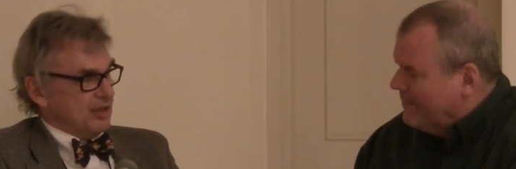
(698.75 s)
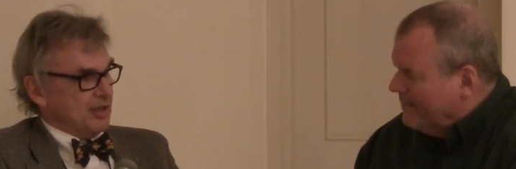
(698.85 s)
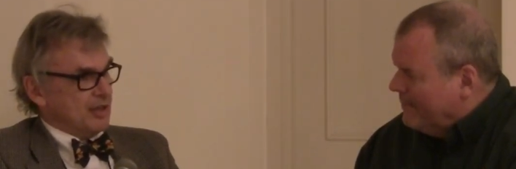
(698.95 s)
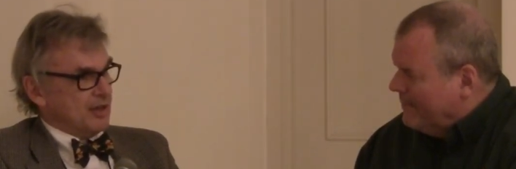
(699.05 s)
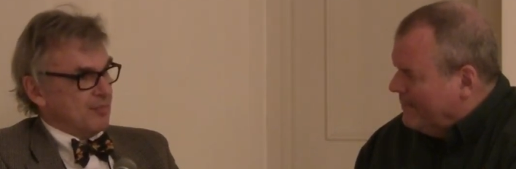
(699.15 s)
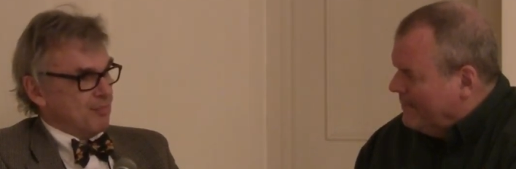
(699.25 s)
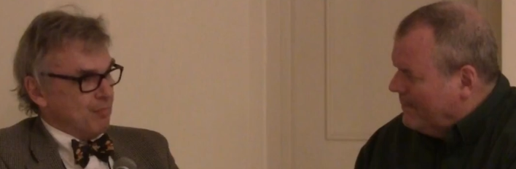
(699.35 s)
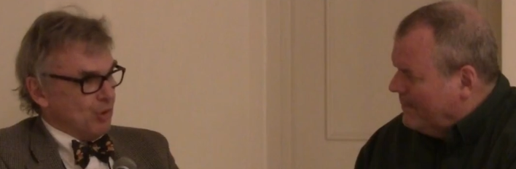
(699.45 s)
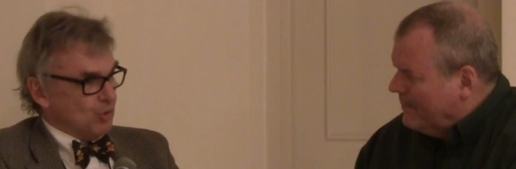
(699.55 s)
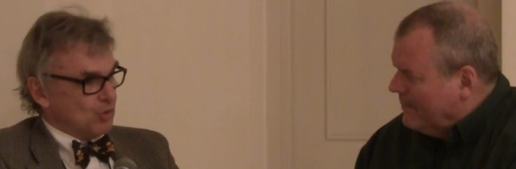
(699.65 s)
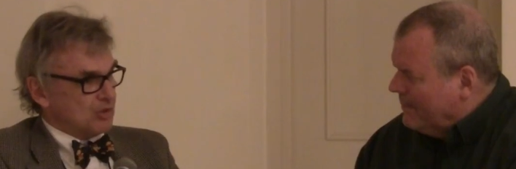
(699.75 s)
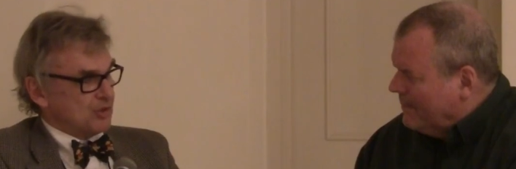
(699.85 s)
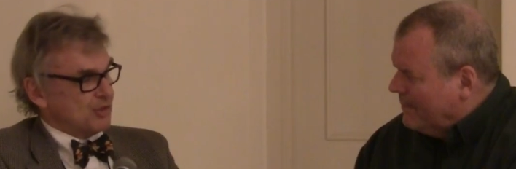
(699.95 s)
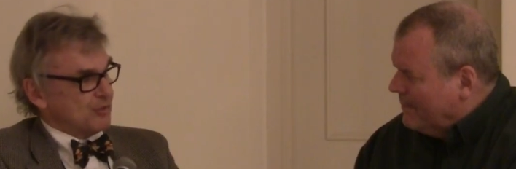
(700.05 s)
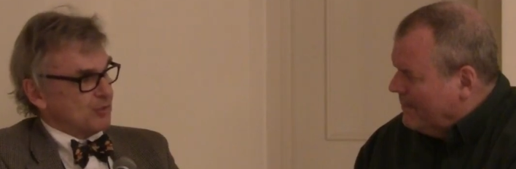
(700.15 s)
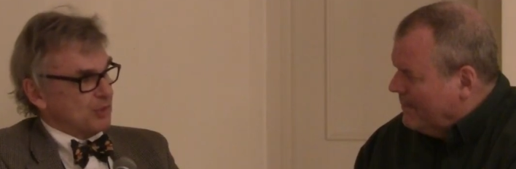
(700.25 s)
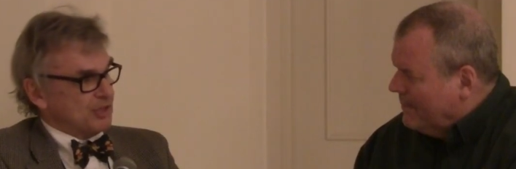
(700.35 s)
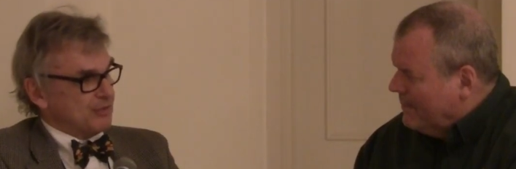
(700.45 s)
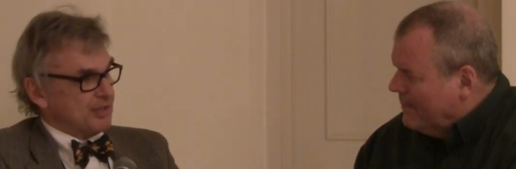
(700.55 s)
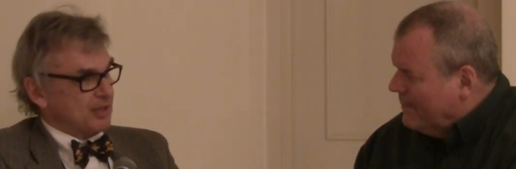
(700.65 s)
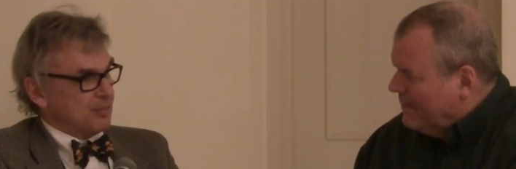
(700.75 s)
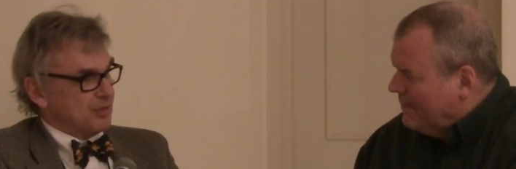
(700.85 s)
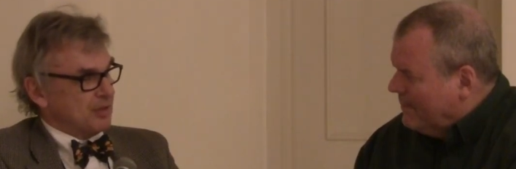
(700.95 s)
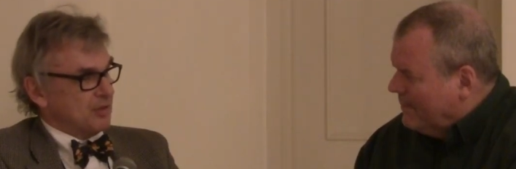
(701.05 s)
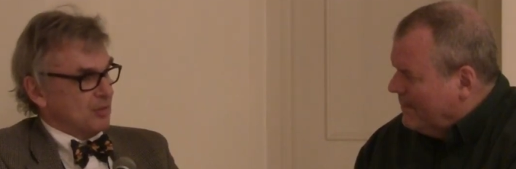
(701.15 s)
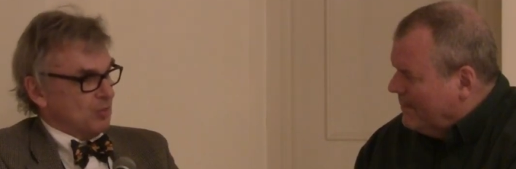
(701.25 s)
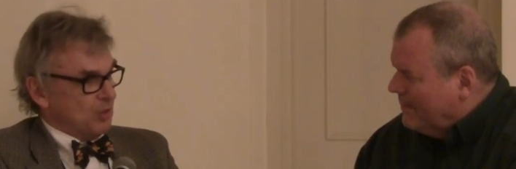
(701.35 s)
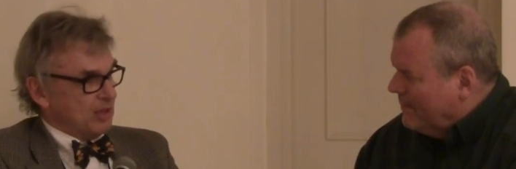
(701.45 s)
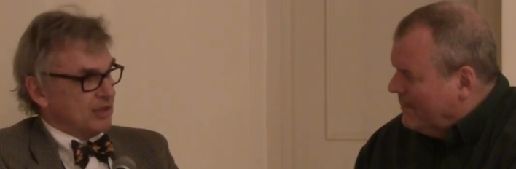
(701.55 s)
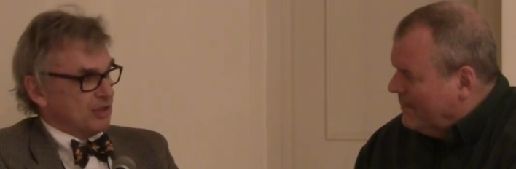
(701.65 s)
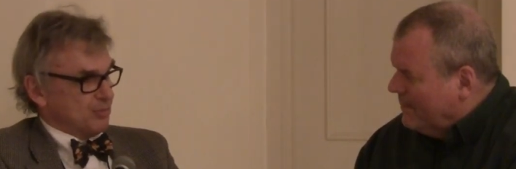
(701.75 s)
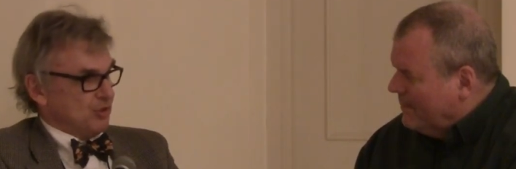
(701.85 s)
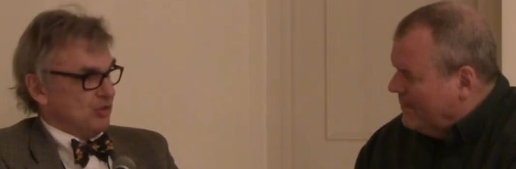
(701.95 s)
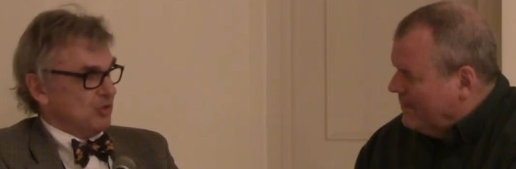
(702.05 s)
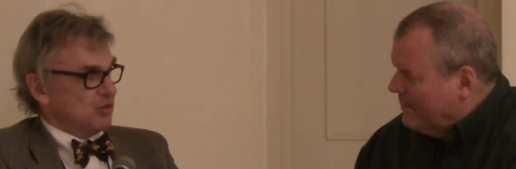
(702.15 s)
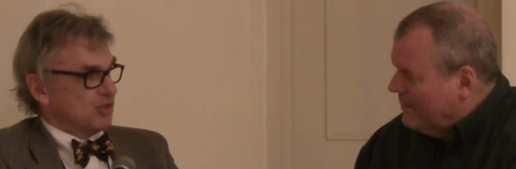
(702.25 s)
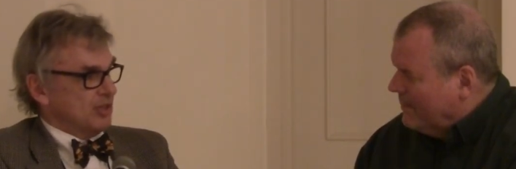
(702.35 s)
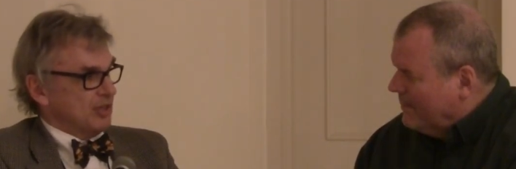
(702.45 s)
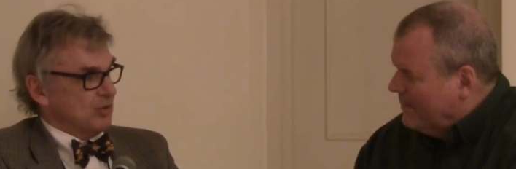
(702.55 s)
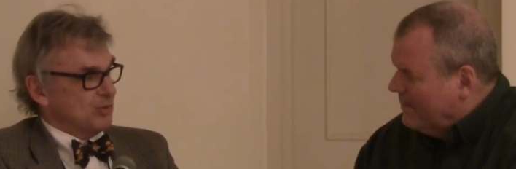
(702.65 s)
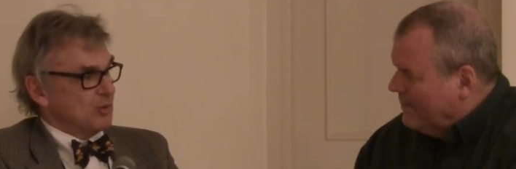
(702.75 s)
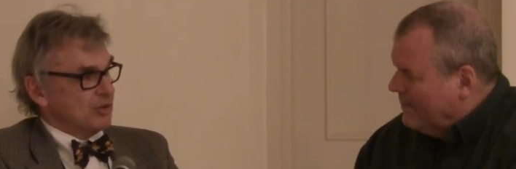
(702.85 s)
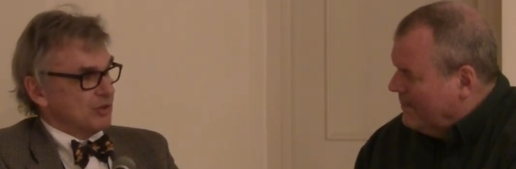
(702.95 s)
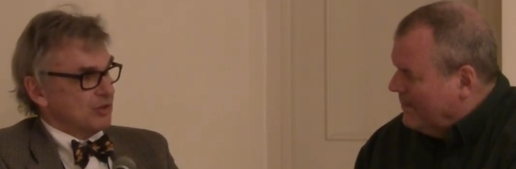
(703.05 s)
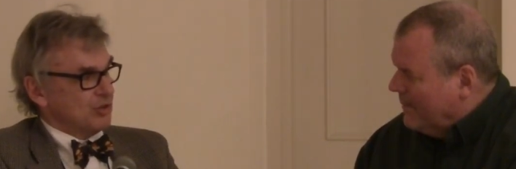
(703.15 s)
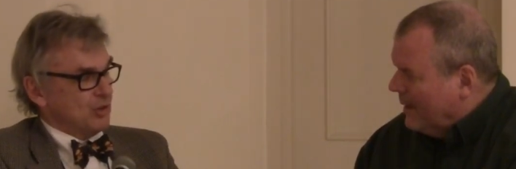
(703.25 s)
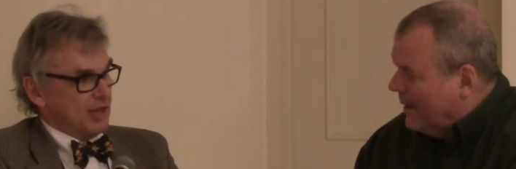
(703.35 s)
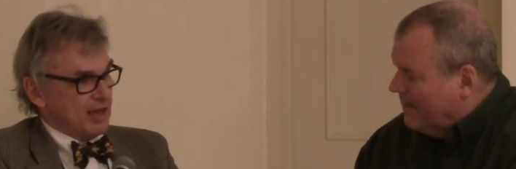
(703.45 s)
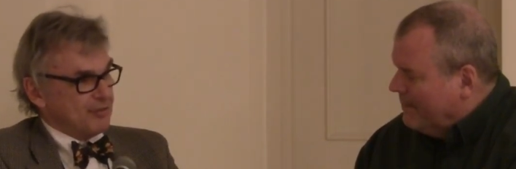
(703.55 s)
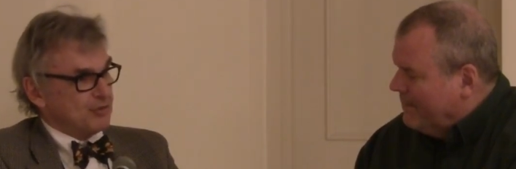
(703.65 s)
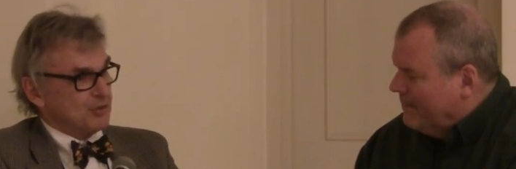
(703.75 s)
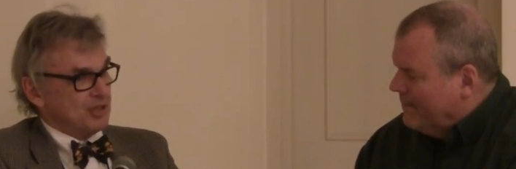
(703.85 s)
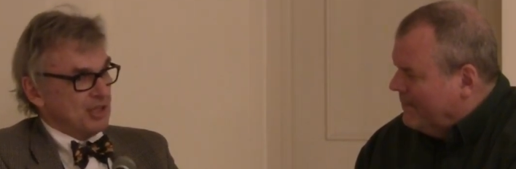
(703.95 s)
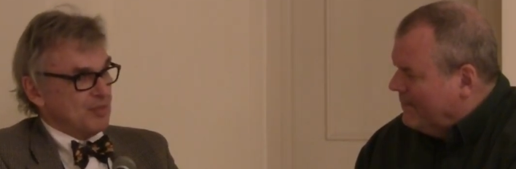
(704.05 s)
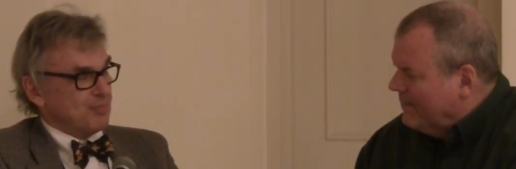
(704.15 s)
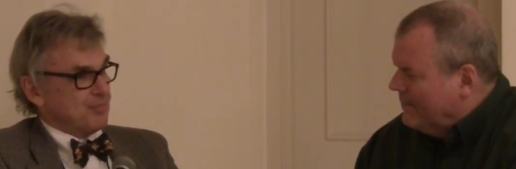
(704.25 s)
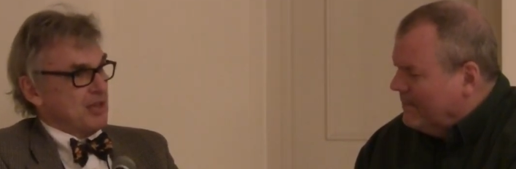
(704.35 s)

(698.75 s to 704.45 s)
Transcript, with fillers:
Speaker 1: Uh, bored software developer will not produce any good work. You have to keep